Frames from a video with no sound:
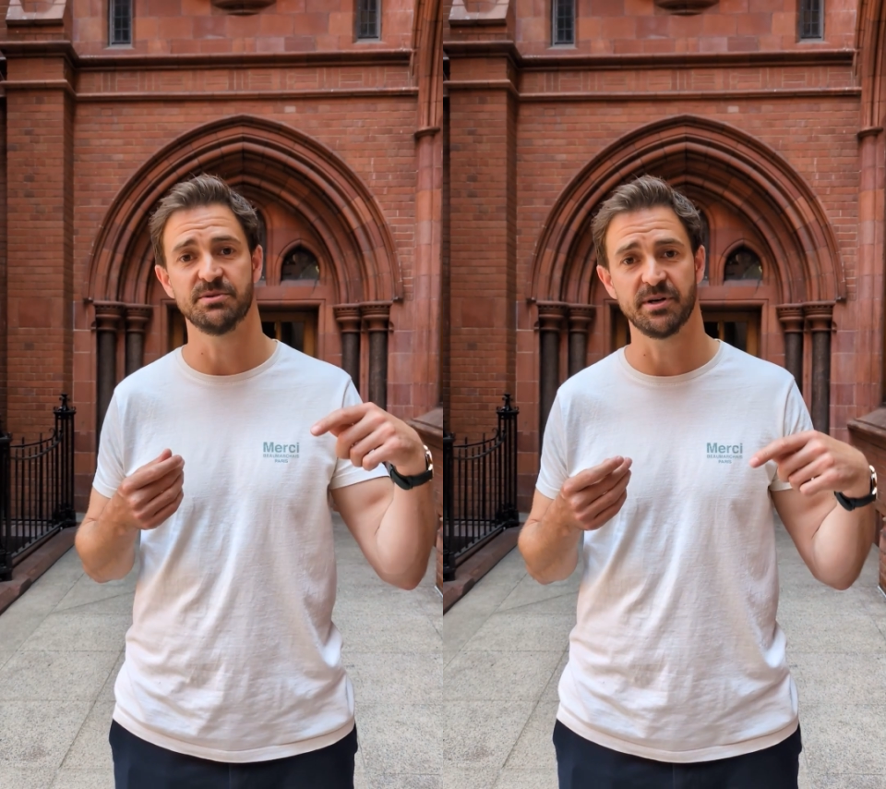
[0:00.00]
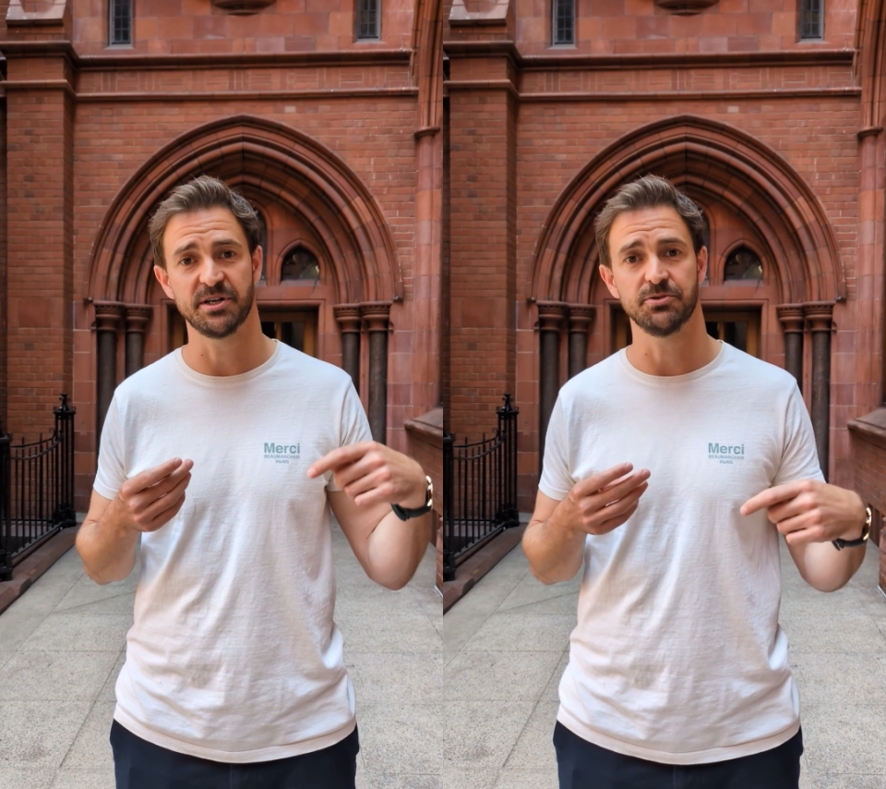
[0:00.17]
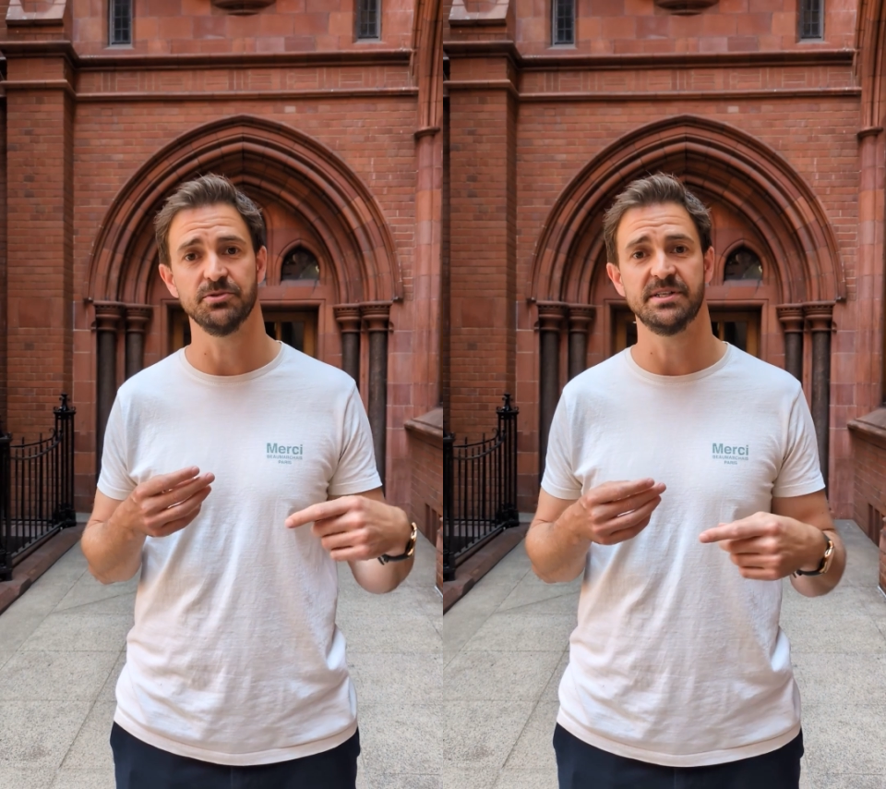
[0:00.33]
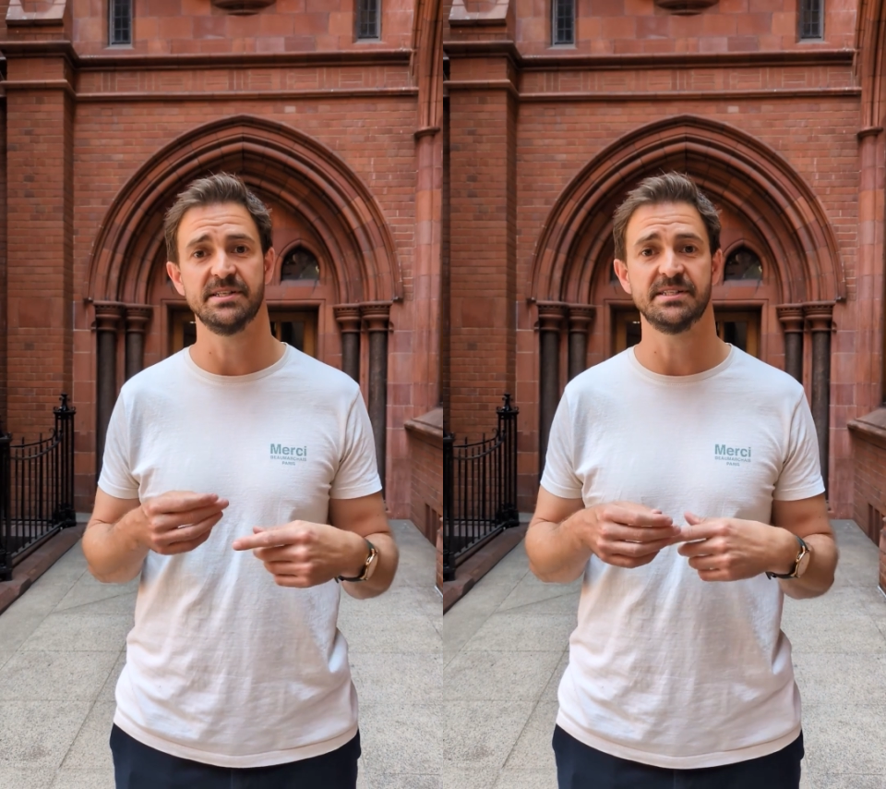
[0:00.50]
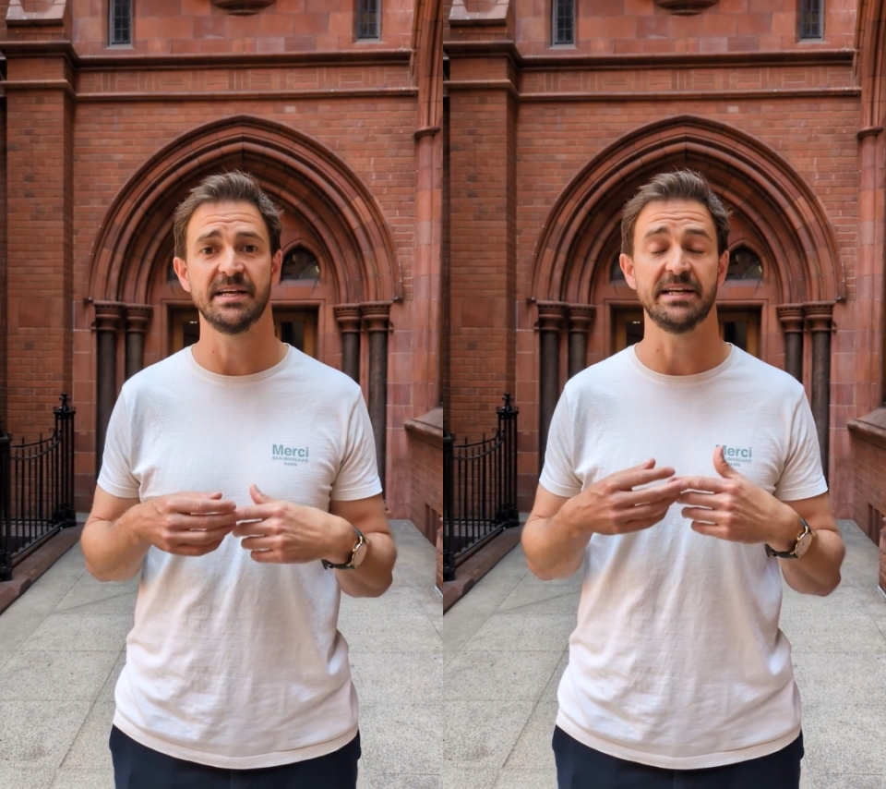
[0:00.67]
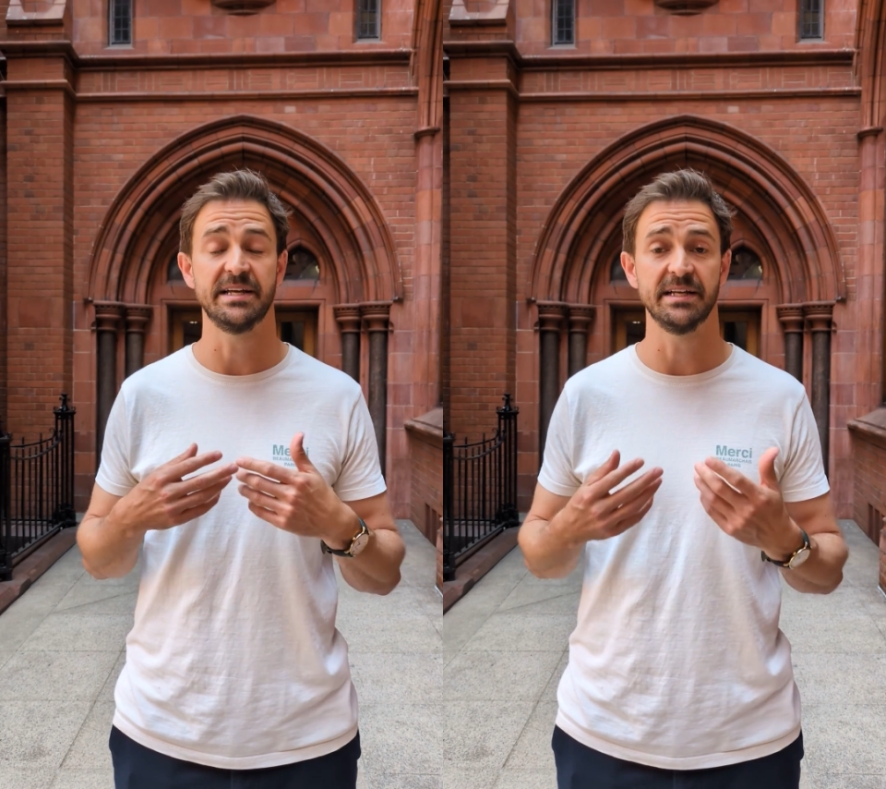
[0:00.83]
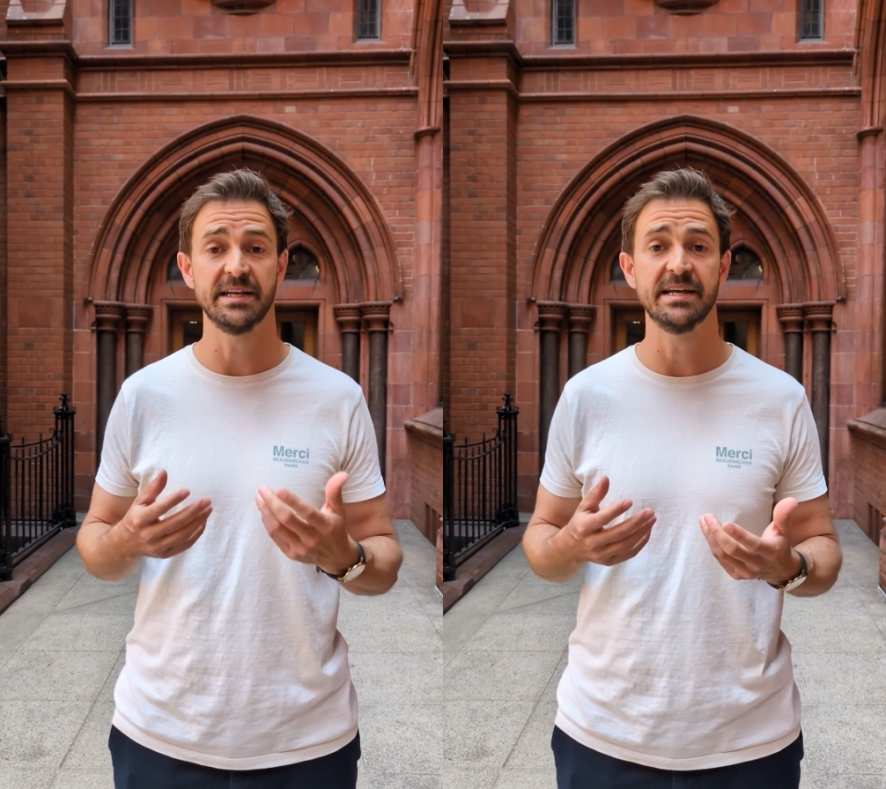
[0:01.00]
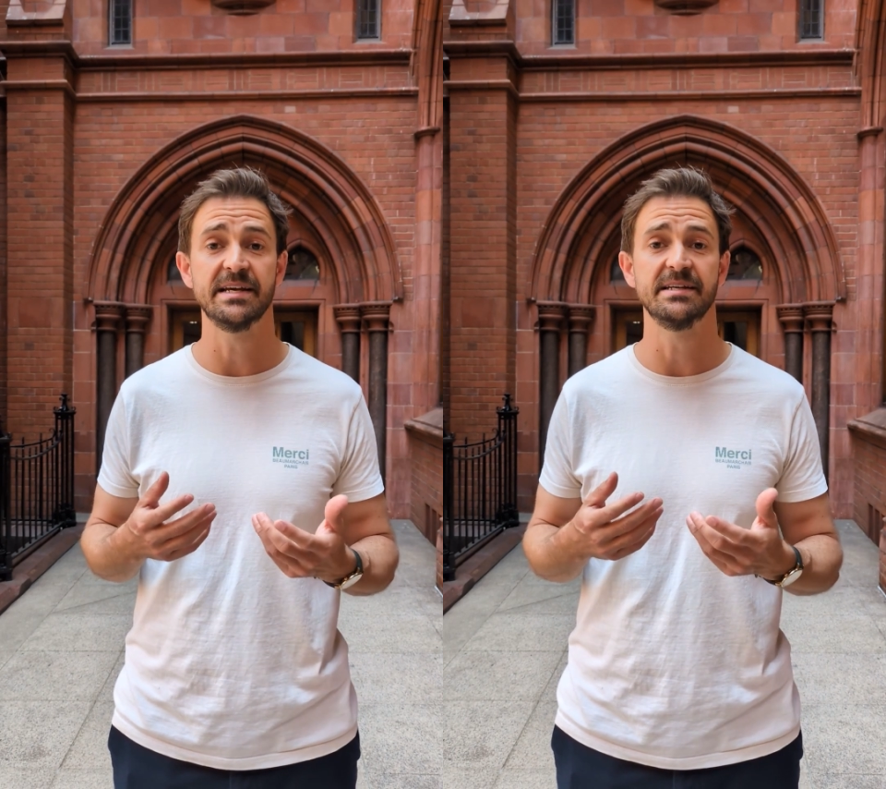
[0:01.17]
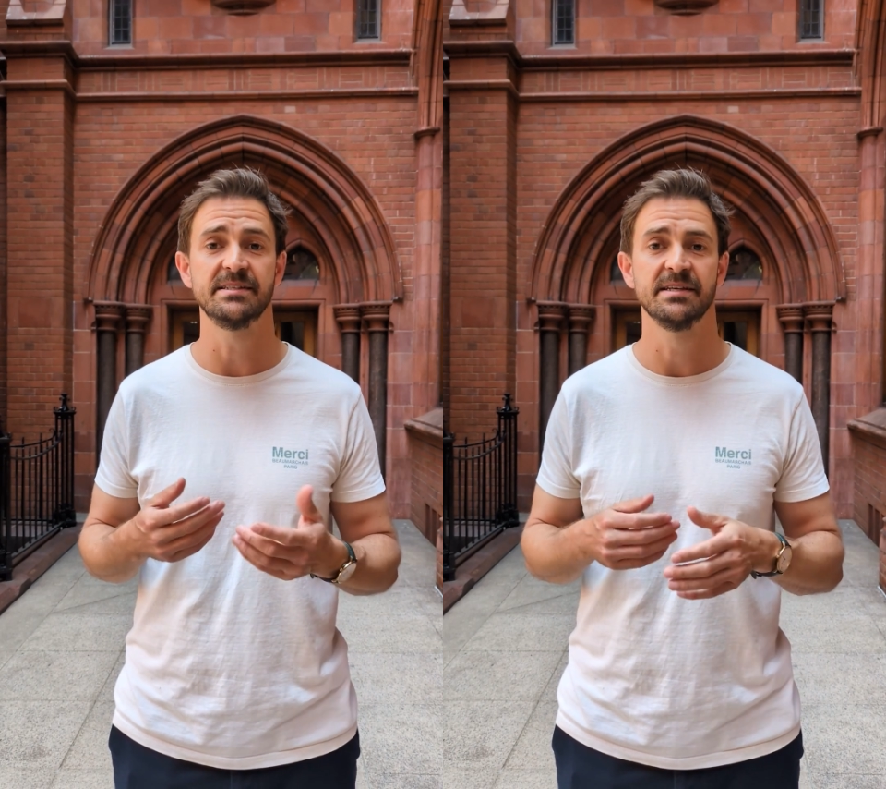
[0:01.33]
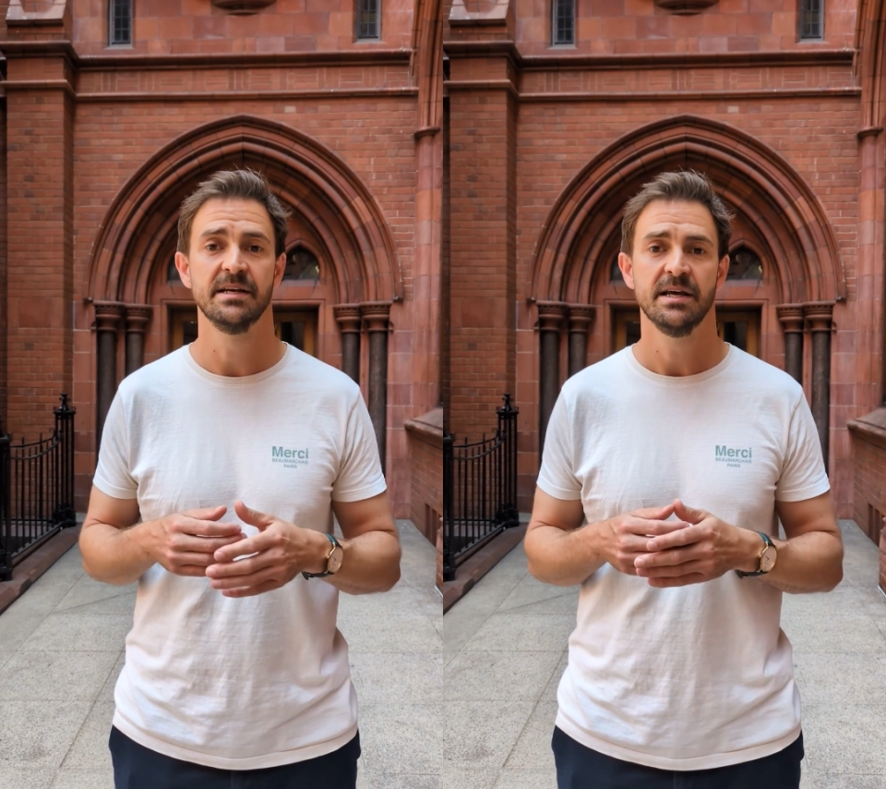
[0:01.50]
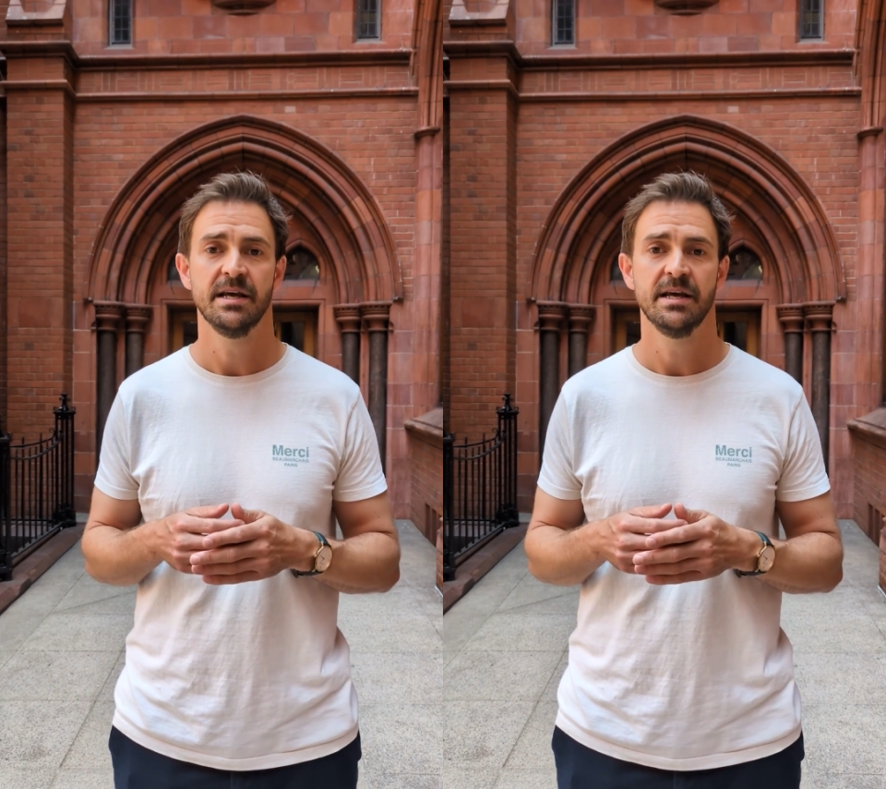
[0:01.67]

specialties, taking years